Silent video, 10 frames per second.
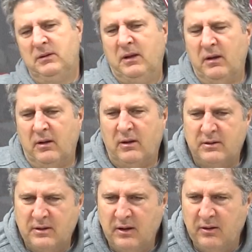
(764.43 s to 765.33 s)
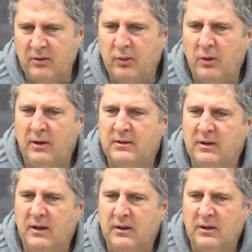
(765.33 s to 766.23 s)
get it all said in 20
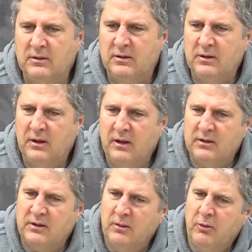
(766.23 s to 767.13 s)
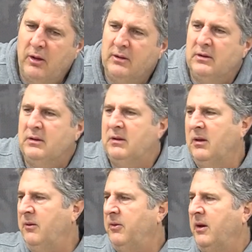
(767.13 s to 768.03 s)
seconds and you got to summarize the
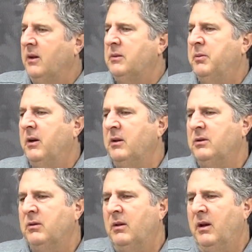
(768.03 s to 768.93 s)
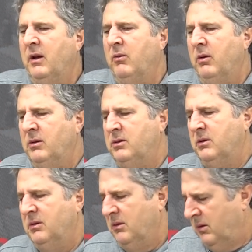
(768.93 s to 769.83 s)
stuff and expedite your language and,